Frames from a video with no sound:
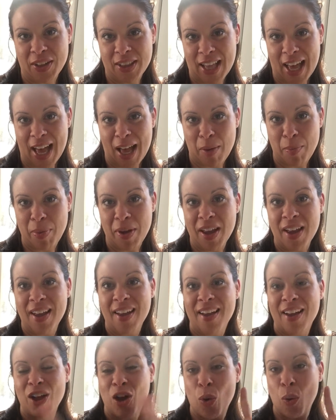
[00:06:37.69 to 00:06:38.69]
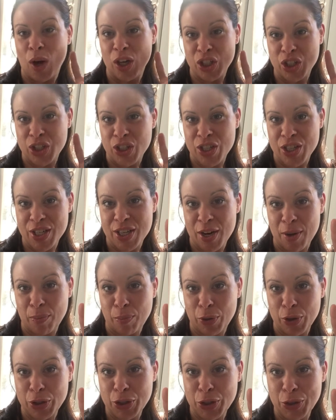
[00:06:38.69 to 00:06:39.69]
collab question
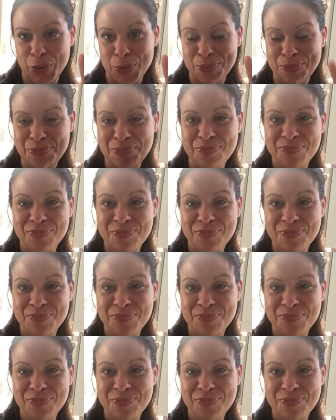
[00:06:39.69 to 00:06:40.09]
number two.